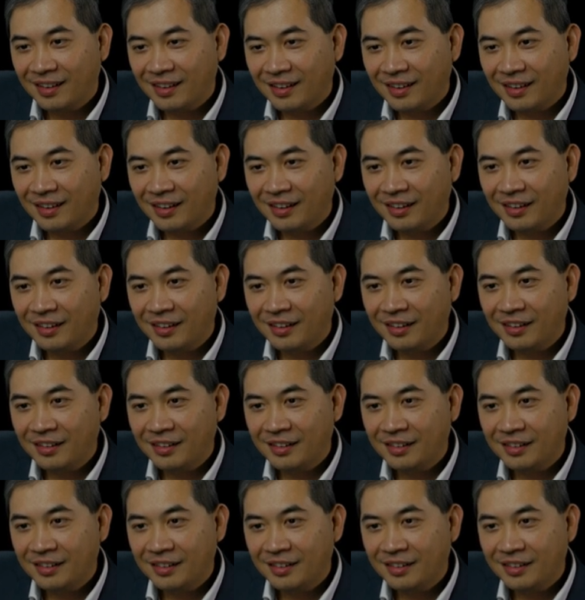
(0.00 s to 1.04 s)

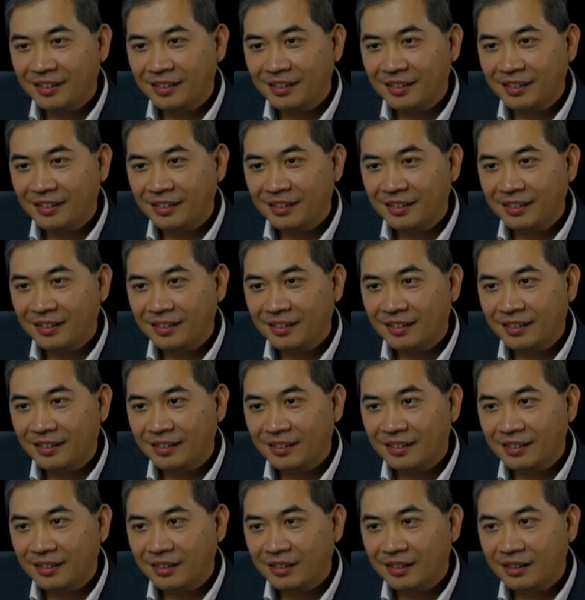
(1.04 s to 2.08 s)
Uh,
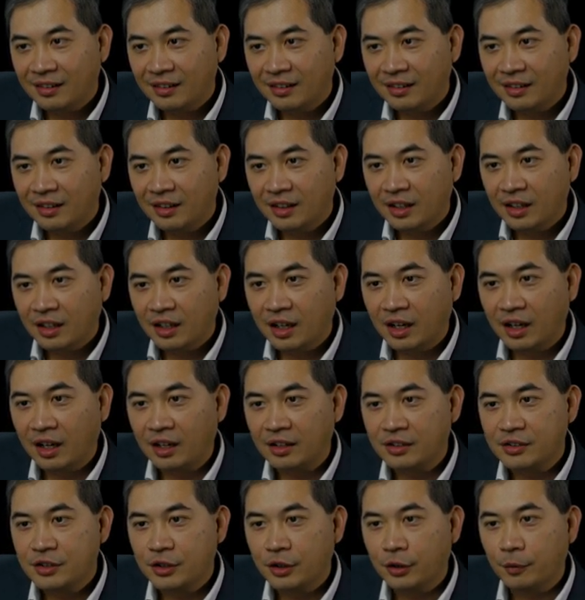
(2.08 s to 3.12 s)

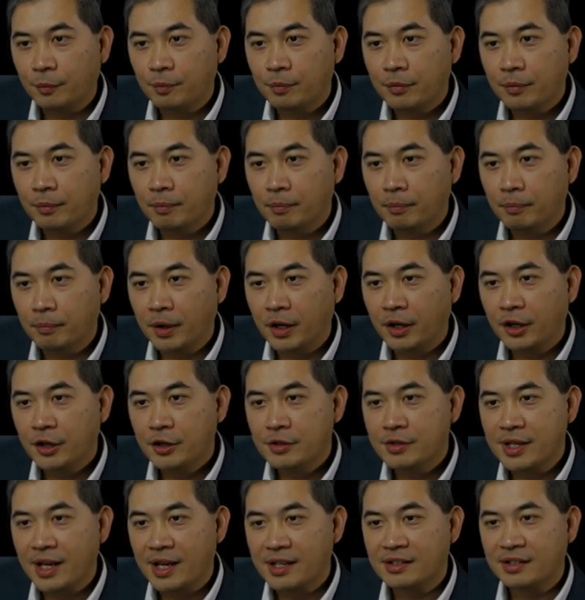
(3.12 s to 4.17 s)
ah, so
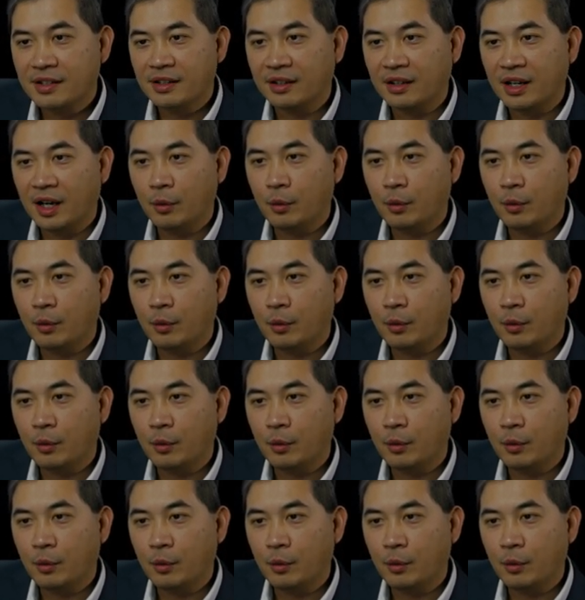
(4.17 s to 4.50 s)
Mari is asking,